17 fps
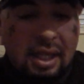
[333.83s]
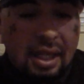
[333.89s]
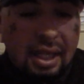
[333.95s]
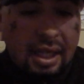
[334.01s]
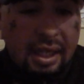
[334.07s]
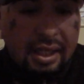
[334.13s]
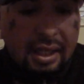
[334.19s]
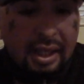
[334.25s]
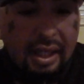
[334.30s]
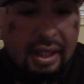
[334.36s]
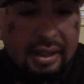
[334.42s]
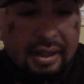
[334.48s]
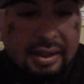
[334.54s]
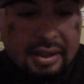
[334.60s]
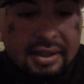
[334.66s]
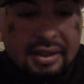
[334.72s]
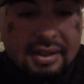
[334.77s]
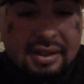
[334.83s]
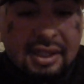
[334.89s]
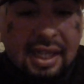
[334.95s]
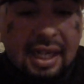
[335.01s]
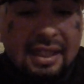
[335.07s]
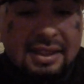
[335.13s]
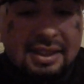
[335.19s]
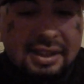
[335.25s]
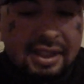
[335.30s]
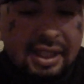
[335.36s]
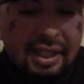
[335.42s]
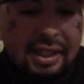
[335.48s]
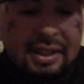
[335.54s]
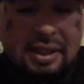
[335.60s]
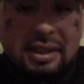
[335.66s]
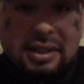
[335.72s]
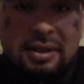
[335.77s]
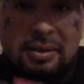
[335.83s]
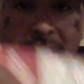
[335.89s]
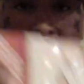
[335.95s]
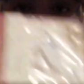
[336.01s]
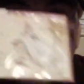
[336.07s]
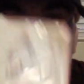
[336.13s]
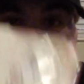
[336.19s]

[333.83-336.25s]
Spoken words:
And this is a size 6 right